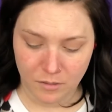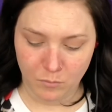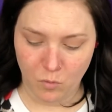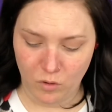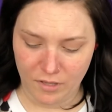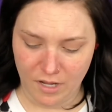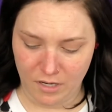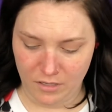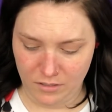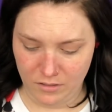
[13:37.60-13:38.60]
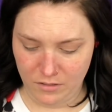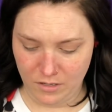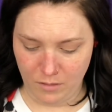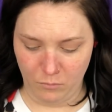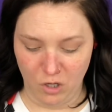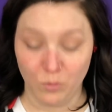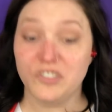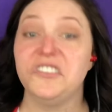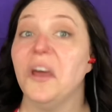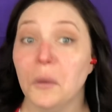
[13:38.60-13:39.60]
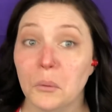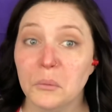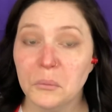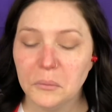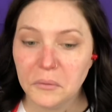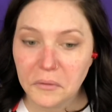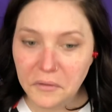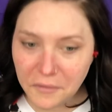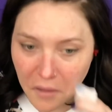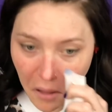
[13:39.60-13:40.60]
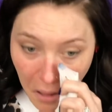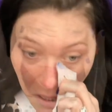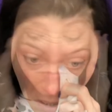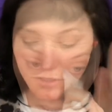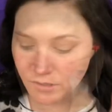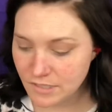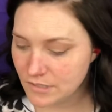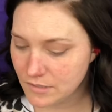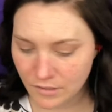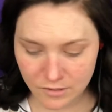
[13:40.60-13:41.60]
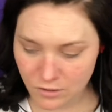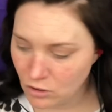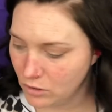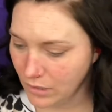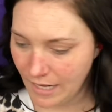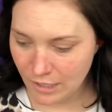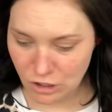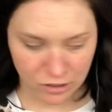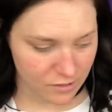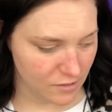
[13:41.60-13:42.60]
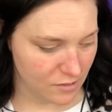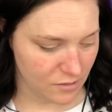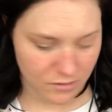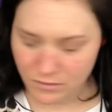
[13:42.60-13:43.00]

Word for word: More than I'm used to. Let's curl lashes.